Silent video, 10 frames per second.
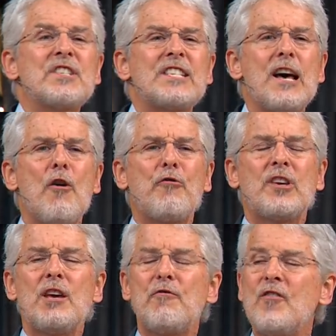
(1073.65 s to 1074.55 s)

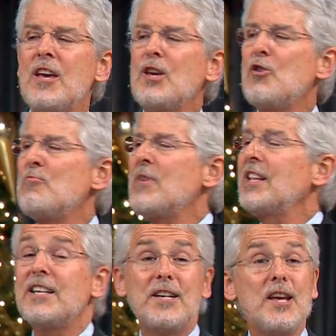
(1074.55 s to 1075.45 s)
self-giving
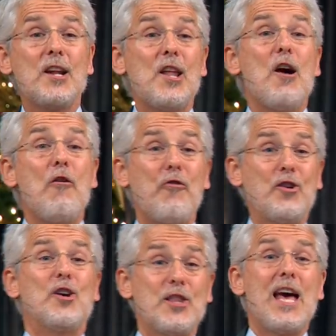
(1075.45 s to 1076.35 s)
humility and love?
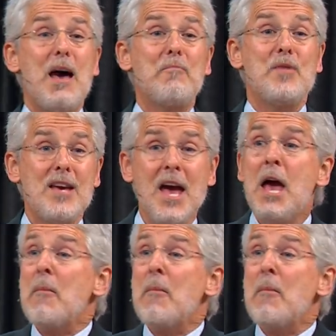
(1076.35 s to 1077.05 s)
Could that be?